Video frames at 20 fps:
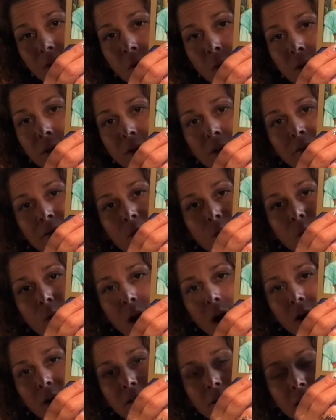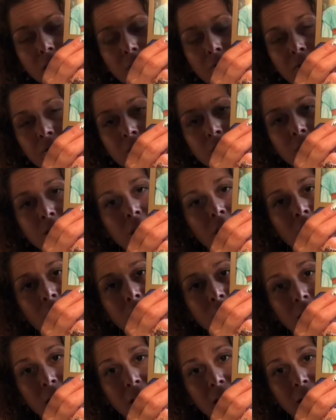Lord of the Wild and Fertile
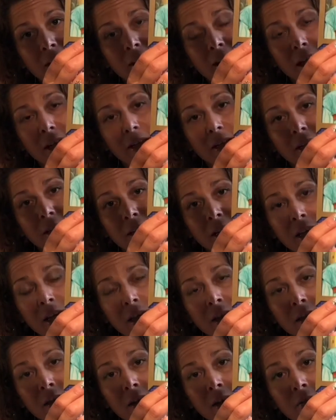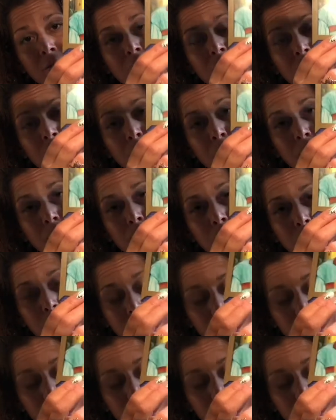Land and King of the Spirit